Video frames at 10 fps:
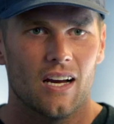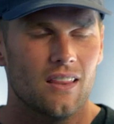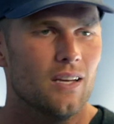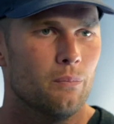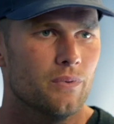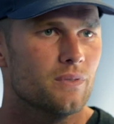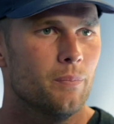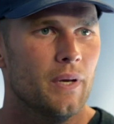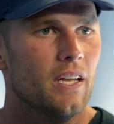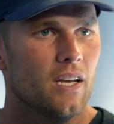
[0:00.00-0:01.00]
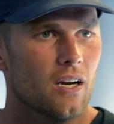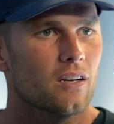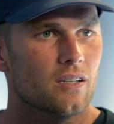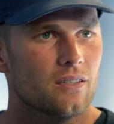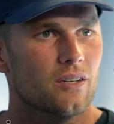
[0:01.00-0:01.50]
I think being
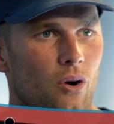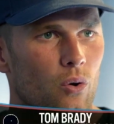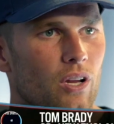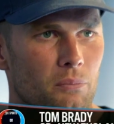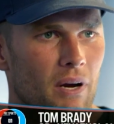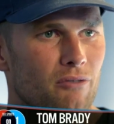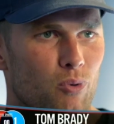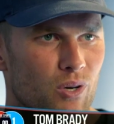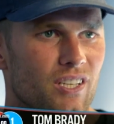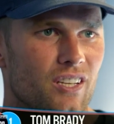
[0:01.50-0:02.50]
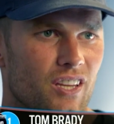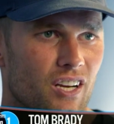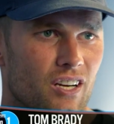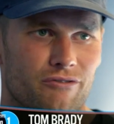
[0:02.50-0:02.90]
here, going into my 14th year,